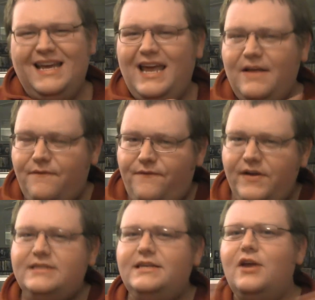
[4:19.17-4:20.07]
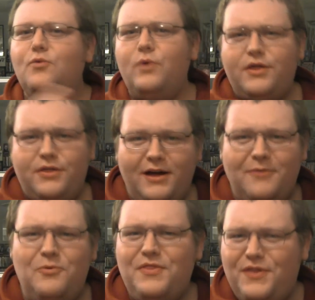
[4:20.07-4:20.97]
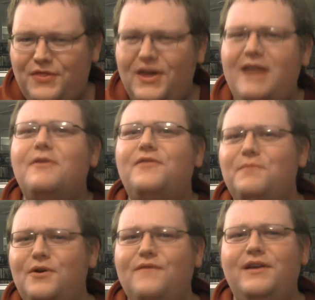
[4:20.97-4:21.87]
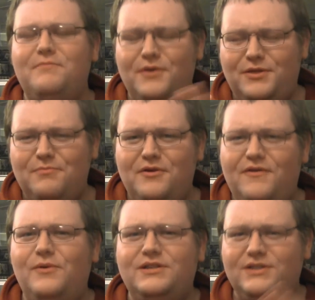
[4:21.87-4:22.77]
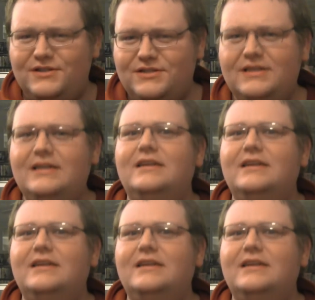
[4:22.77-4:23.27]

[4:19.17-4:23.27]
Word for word: it fits in with the, with the theme of the movie with the movie, which is